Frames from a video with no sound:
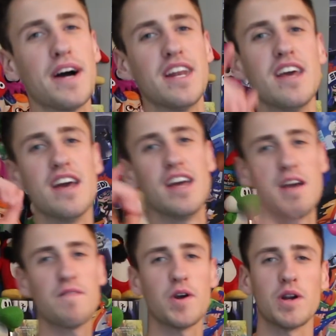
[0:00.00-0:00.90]
button
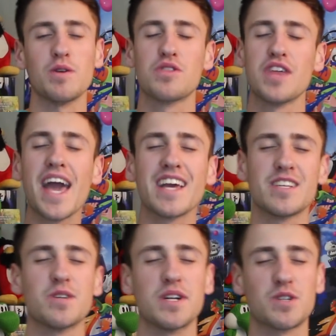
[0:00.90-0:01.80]
if you're new. Thank
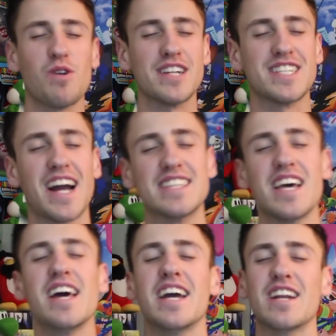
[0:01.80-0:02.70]
you so much for watching,
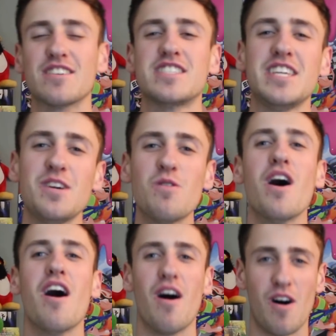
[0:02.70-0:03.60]
guys. And I'll see
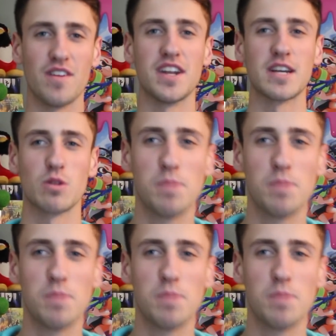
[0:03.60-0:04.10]
you all in the next